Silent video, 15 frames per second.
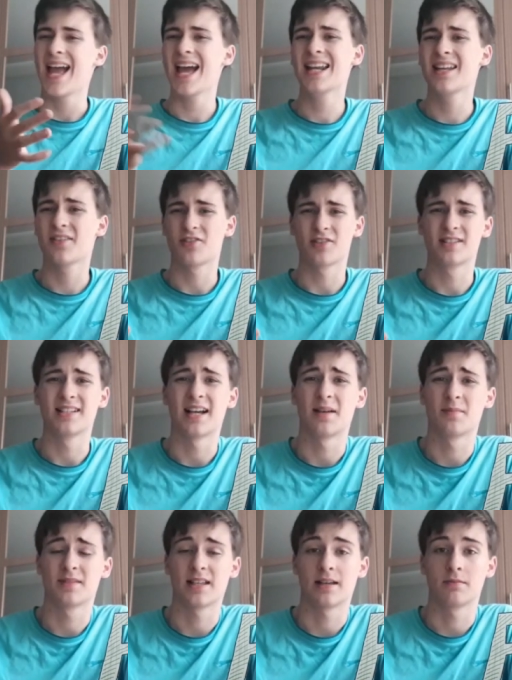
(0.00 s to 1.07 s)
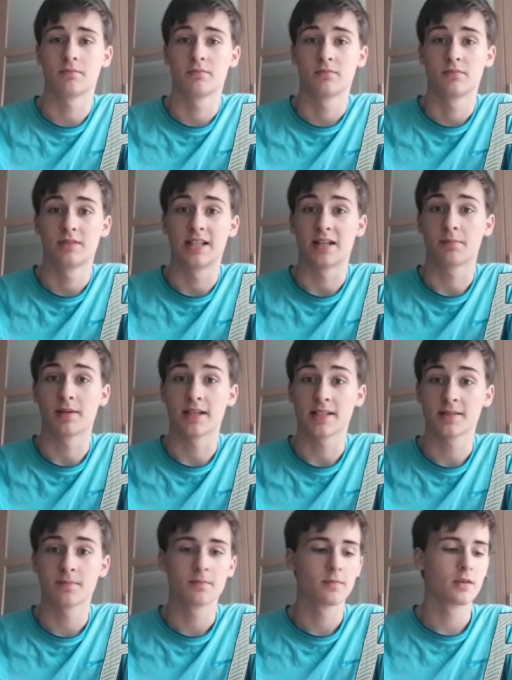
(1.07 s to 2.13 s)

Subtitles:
any other exams that take place.